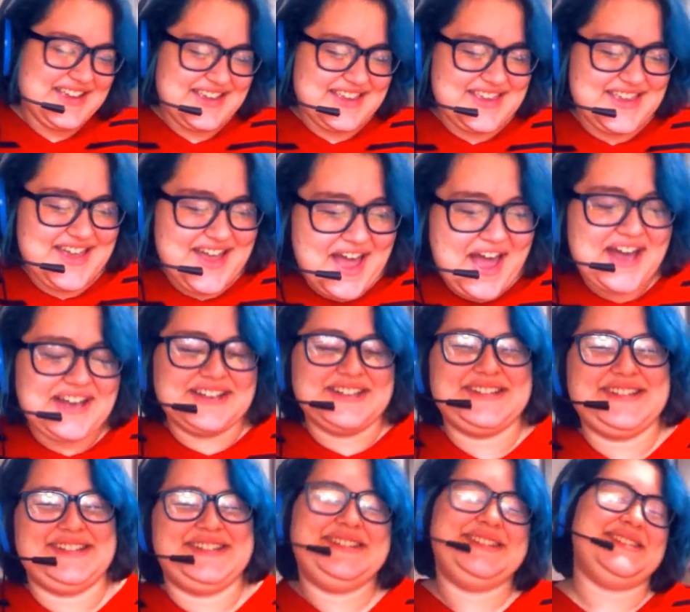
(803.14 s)

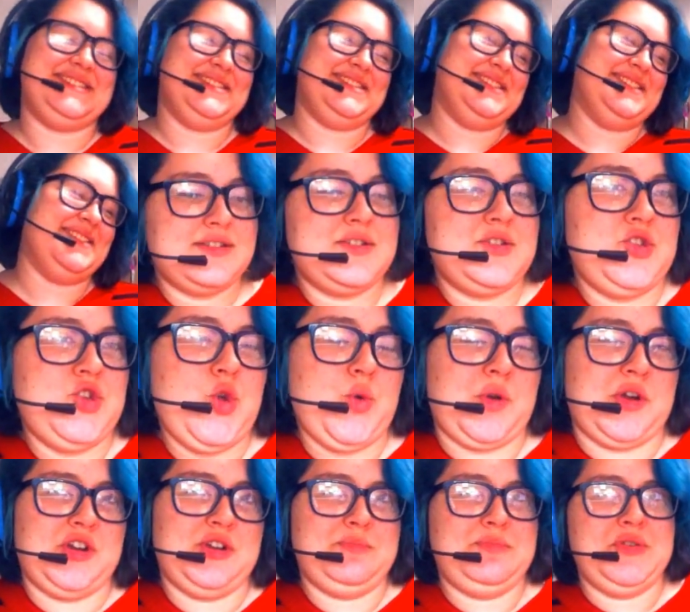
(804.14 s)
Yes. You
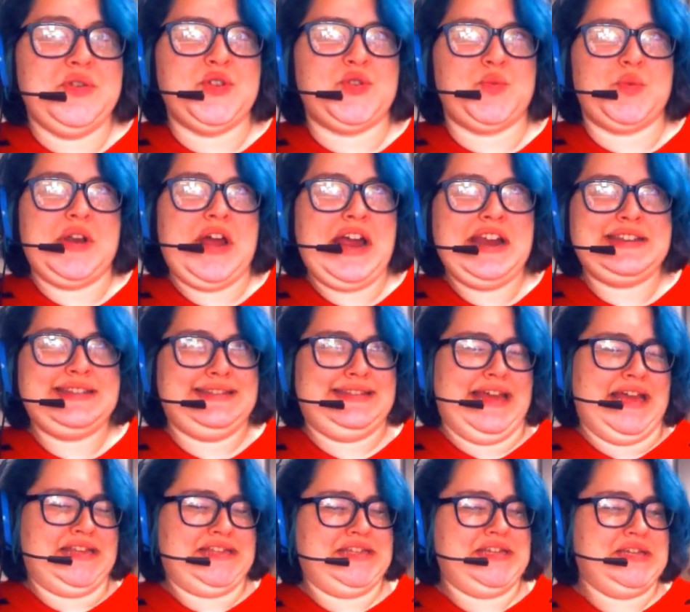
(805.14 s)
weren't amused when I did
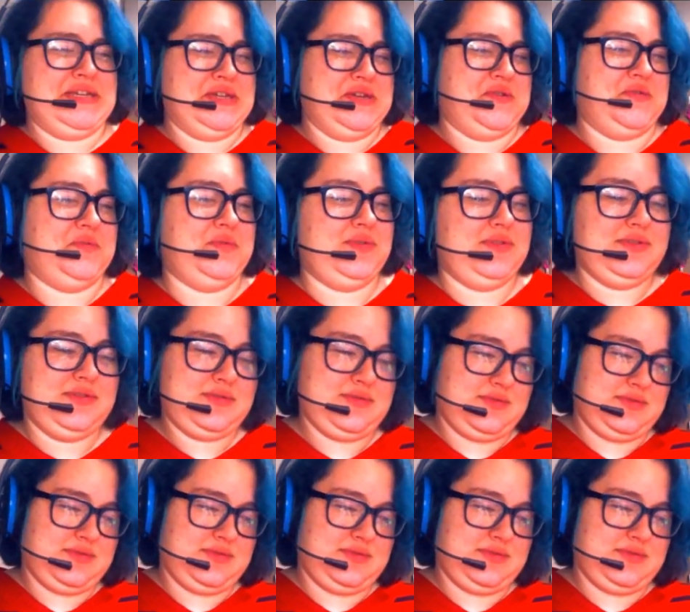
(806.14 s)
that to you.